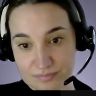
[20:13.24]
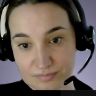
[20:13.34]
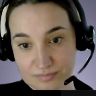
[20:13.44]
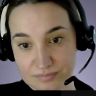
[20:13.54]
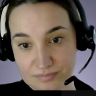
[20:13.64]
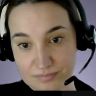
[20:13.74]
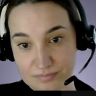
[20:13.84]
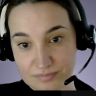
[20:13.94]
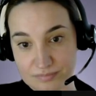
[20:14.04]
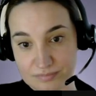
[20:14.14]

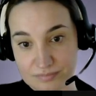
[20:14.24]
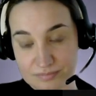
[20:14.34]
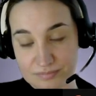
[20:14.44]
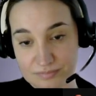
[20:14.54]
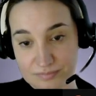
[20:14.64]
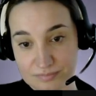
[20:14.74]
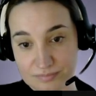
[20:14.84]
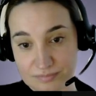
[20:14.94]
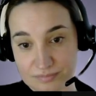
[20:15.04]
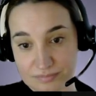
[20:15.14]

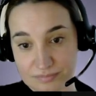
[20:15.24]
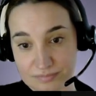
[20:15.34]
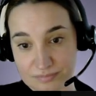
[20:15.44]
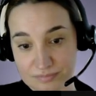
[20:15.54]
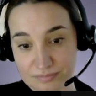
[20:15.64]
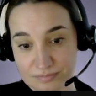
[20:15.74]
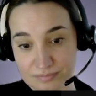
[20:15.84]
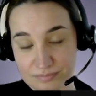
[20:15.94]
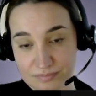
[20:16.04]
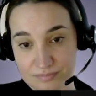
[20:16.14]

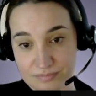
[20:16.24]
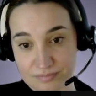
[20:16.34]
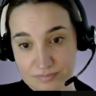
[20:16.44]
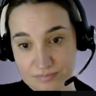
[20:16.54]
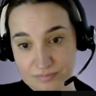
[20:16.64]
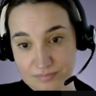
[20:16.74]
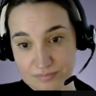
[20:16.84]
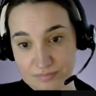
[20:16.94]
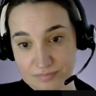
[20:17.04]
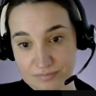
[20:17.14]

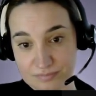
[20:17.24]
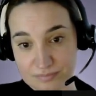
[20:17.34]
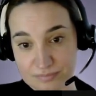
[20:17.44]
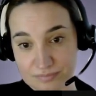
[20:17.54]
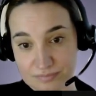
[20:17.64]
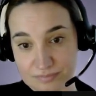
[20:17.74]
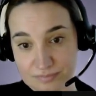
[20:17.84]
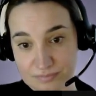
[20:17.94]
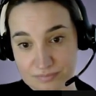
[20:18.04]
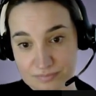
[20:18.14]

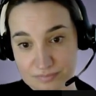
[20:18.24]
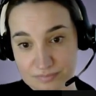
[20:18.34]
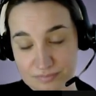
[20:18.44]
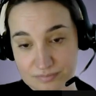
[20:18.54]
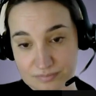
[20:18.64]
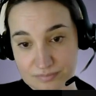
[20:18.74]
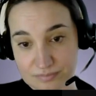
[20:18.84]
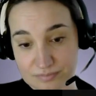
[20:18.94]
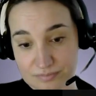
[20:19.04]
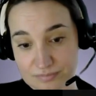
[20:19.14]

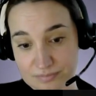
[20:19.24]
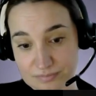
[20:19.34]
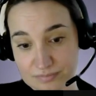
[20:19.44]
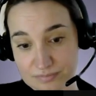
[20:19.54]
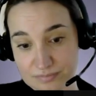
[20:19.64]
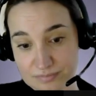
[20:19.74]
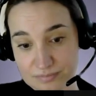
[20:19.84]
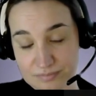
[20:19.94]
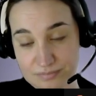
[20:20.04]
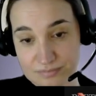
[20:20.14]

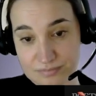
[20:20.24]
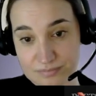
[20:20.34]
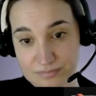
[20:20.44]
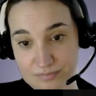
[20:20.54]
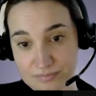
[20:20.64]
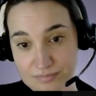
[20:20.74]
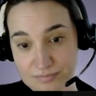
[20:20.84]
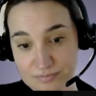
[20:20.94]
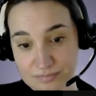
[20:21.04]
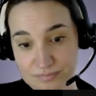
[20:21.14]
[no speech]